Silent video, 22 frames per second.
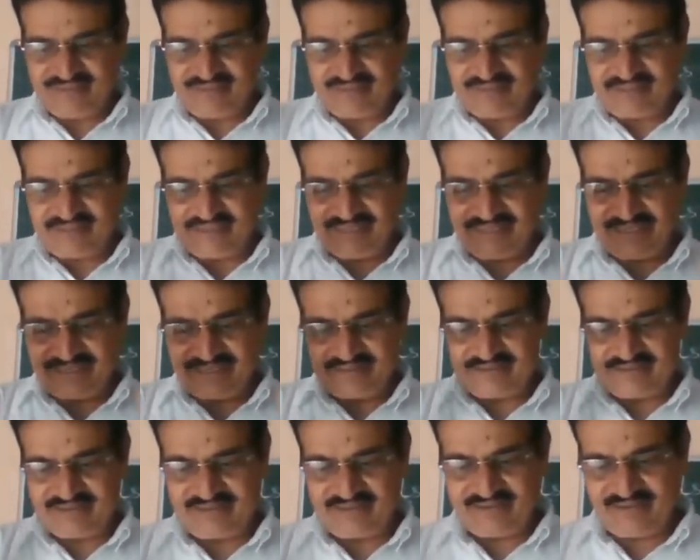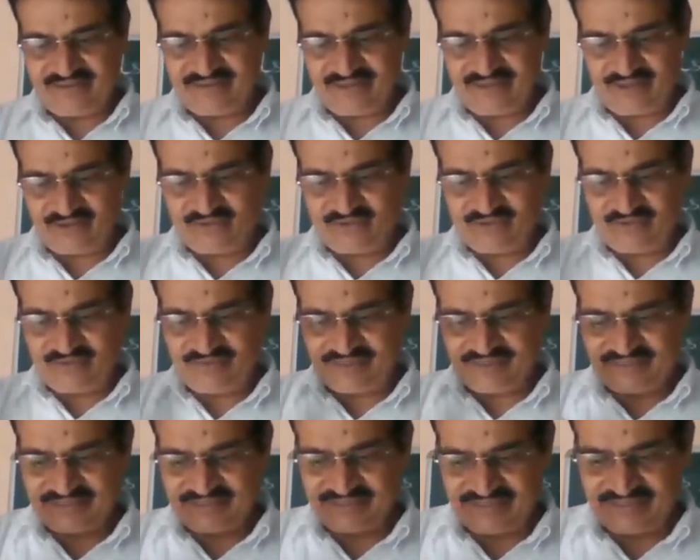that down
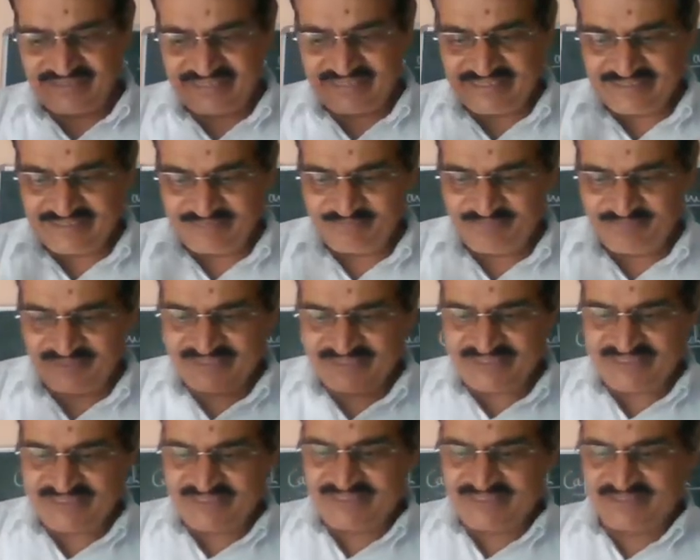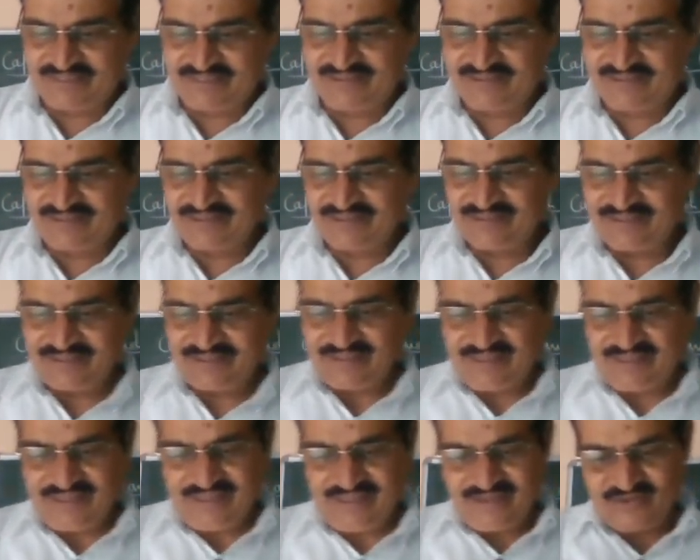with great precision
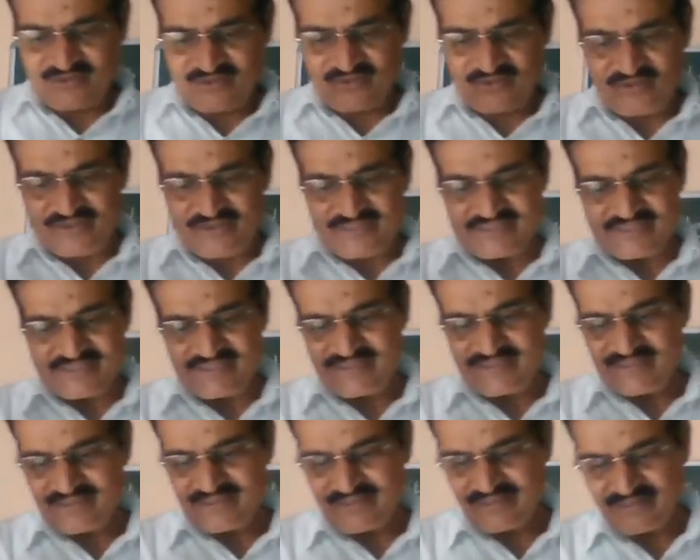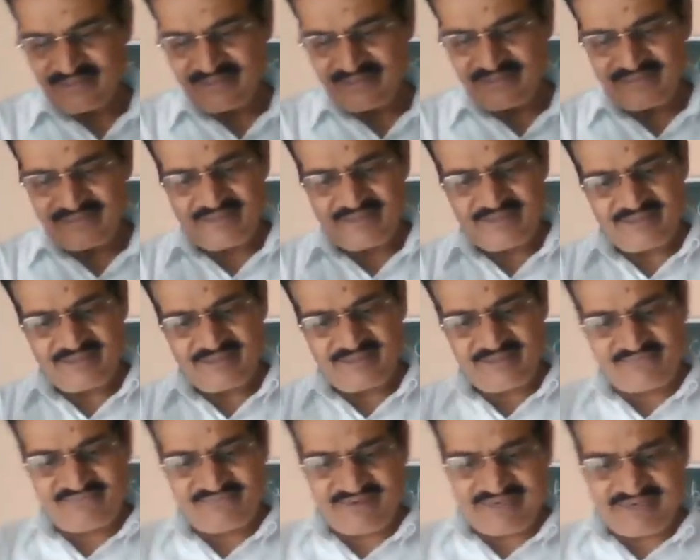rules say
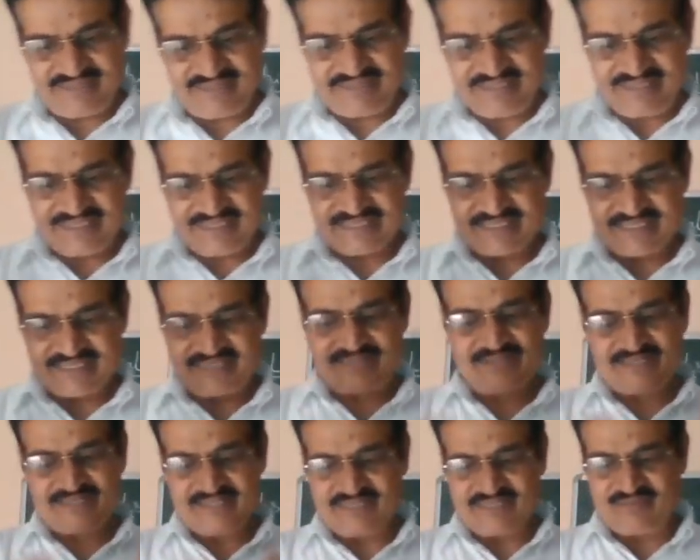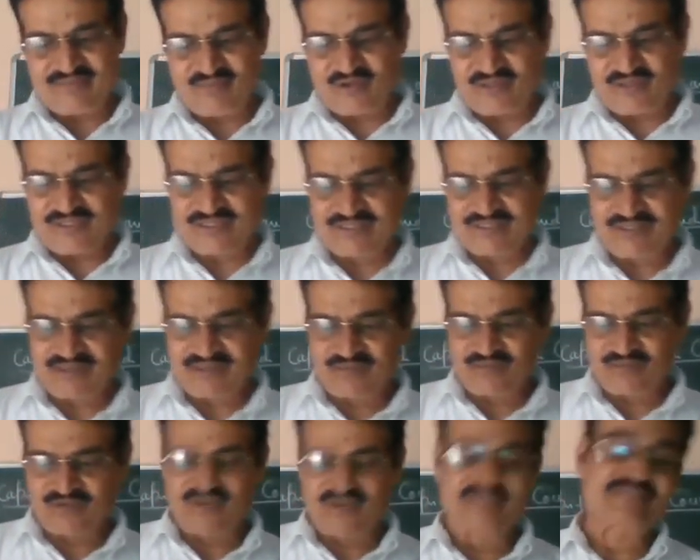defining status amongst the
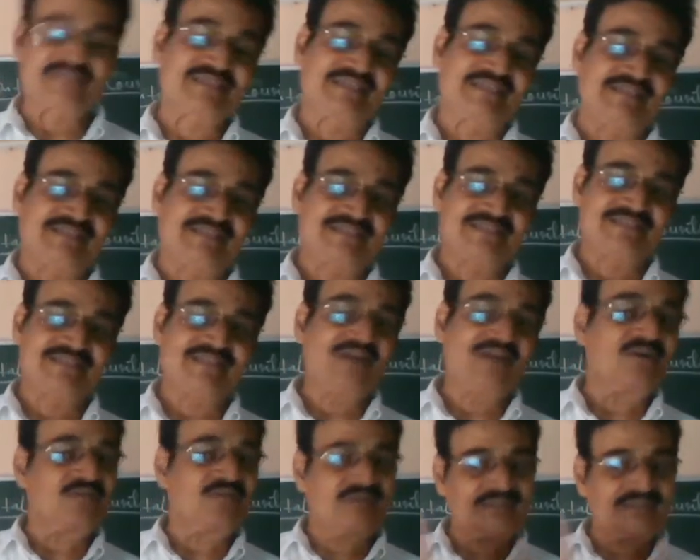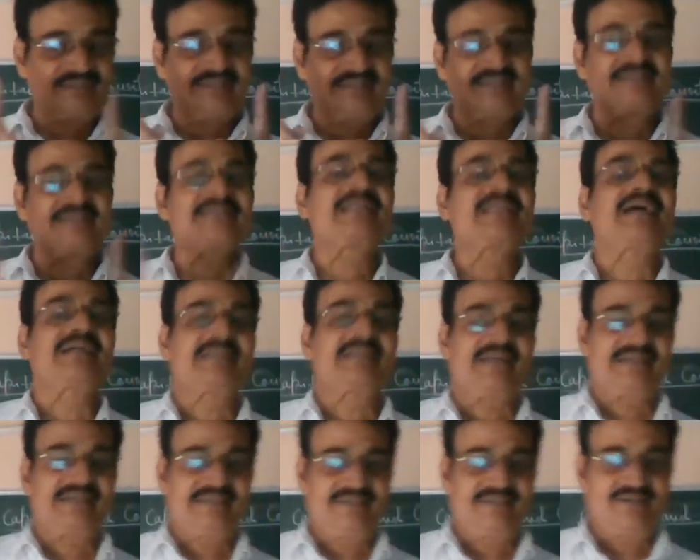Mughal elites. Now, one thing is that
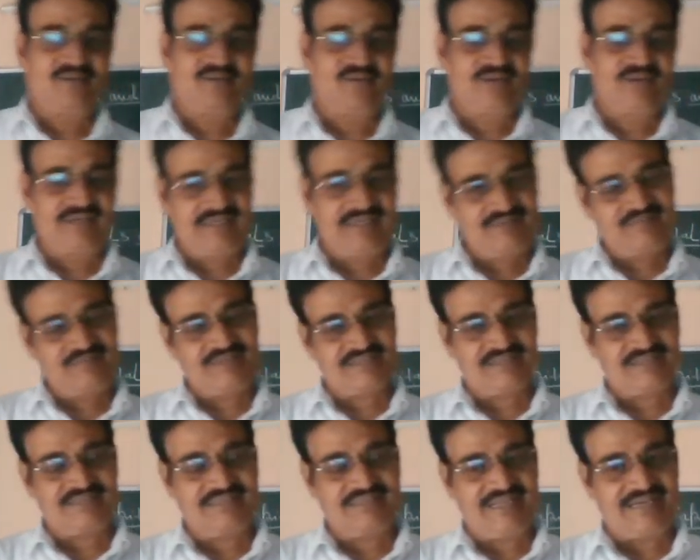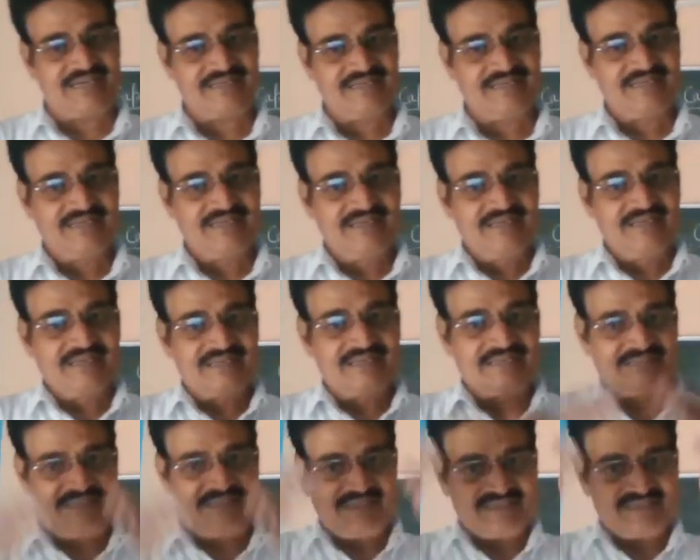I already mentioned that
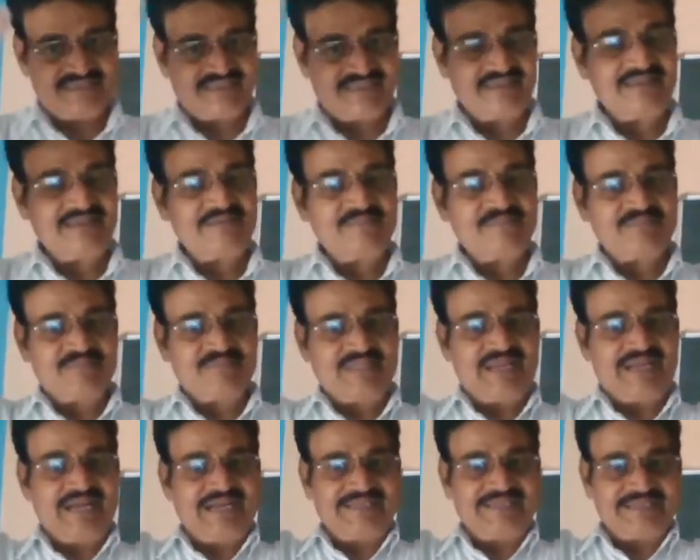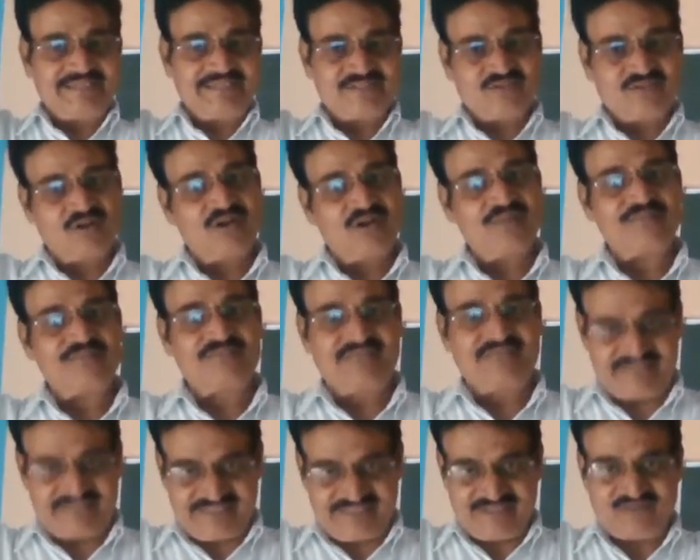this say at a top
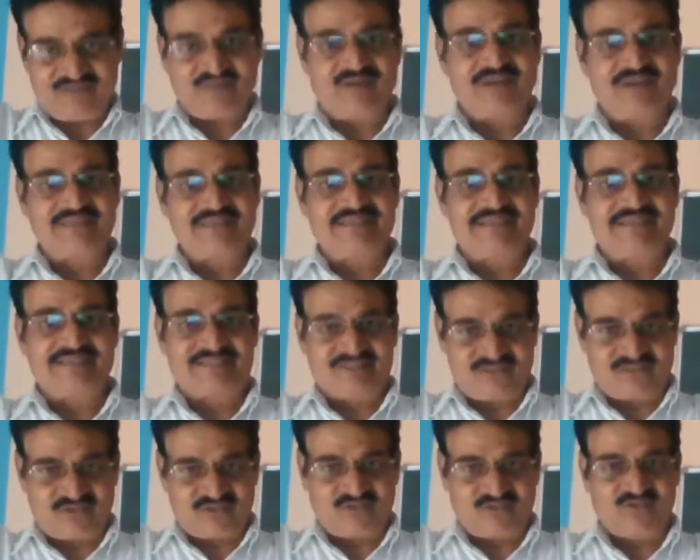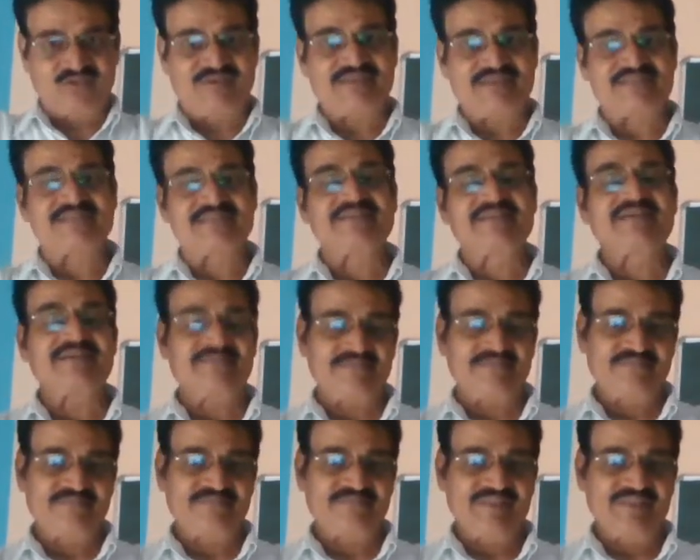the king was, his throne was there,
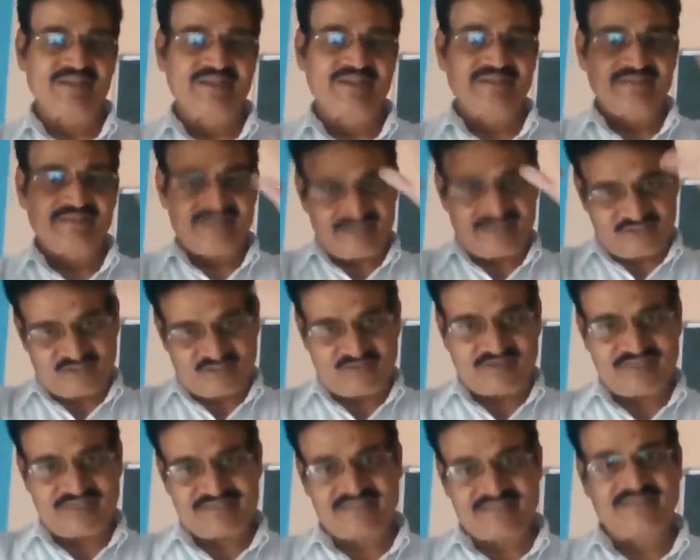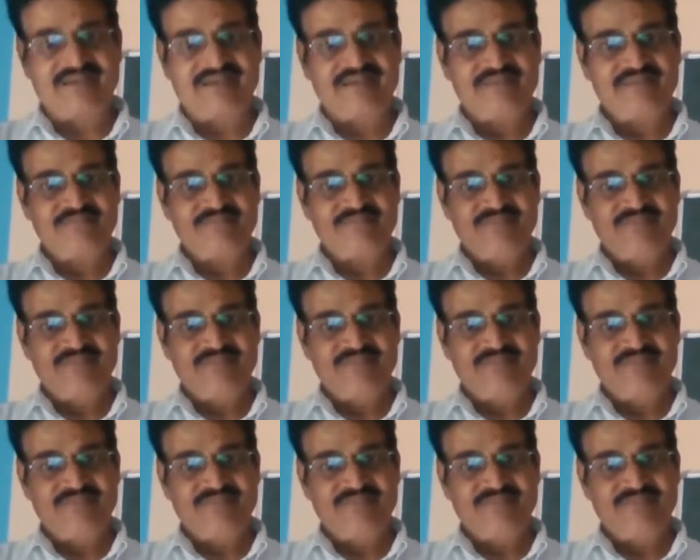takht was there,